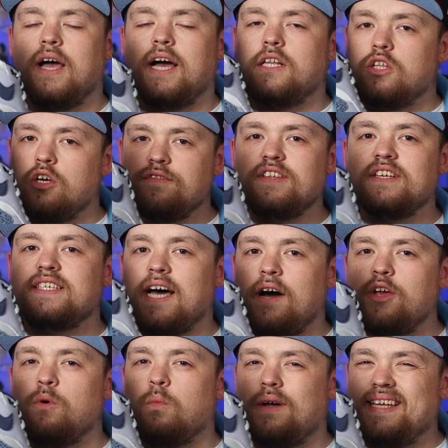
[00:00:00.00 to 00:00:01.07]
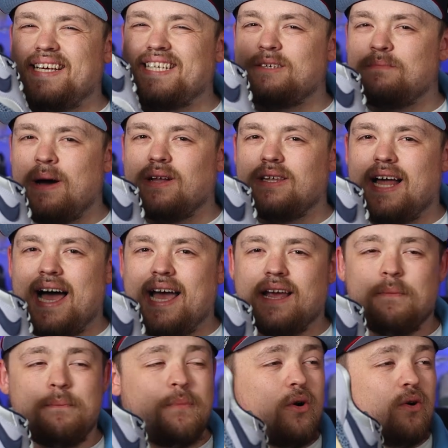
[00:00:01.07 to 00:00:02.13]
I'd love to tell you what these smell
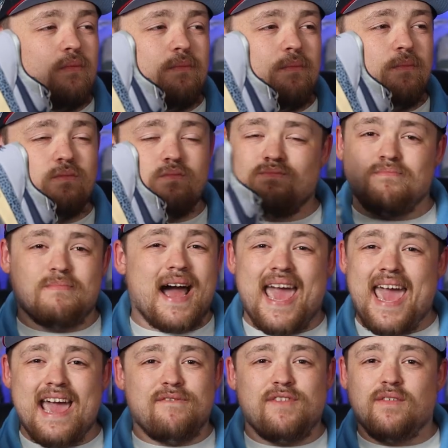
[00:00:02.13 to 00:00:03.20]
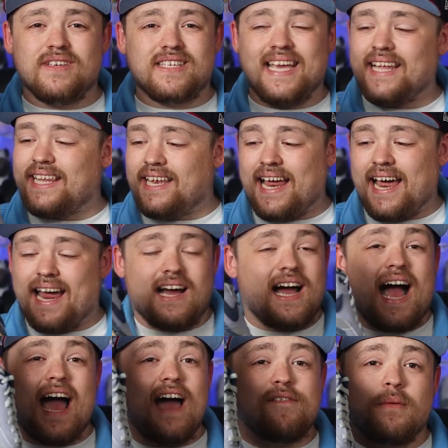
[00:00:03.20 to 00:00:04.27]
like, but my hair fever's killing and
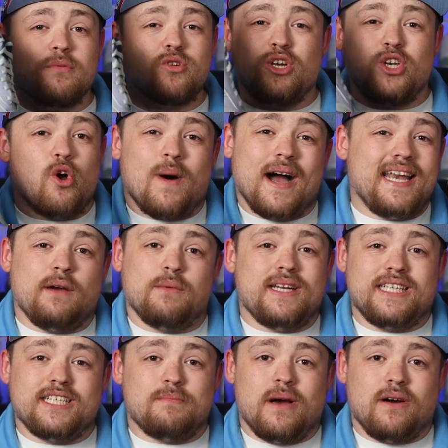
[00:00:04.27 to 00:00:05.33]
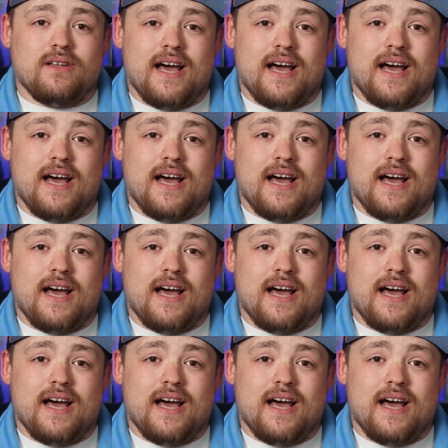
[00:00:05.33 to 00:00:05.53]
I have absolutely no idea what these smell